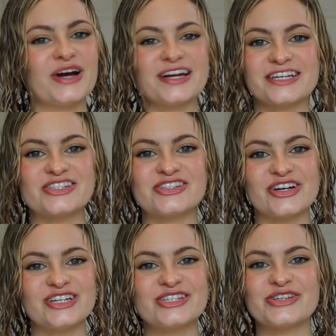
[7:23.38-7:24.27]
I get
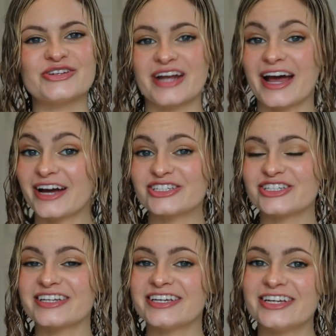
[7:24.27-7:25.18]
started, so you can
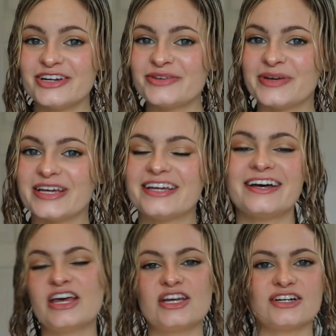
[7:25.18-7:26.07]
actually hear
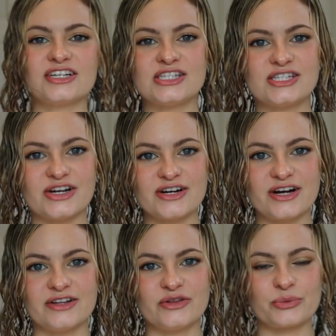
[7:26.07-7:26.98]
me, you're going to
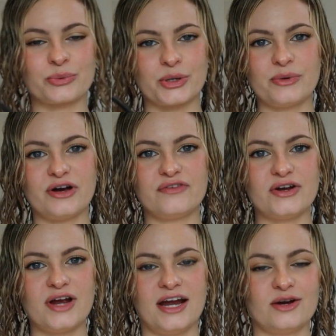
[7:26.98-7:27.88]
start on the root of
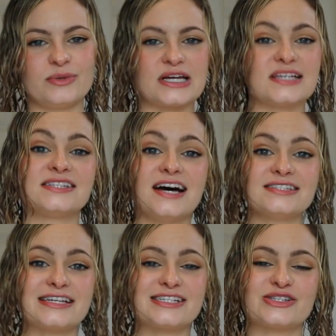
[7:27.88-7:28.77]
your hair because
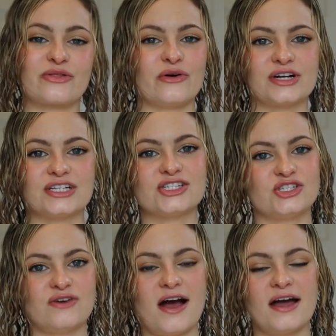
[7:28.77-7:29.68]
that takes the longest to
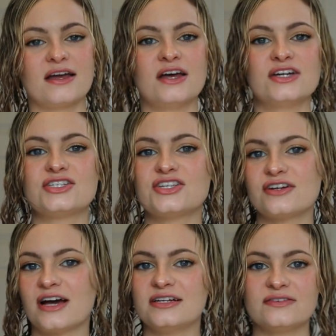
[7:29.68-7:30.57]
dry. So
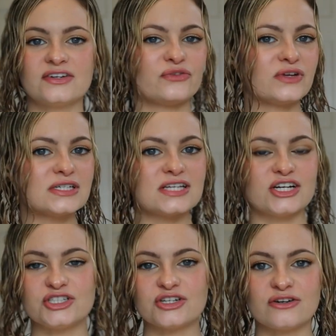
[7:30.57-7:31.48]
you're not even going to really
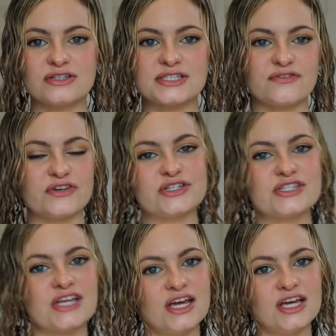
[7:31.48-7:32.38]
touch your curls at
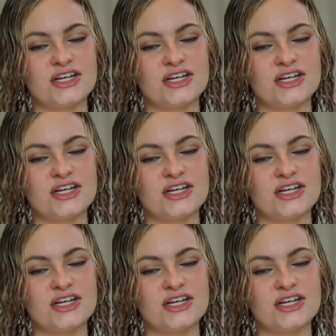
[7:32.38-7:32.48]
first.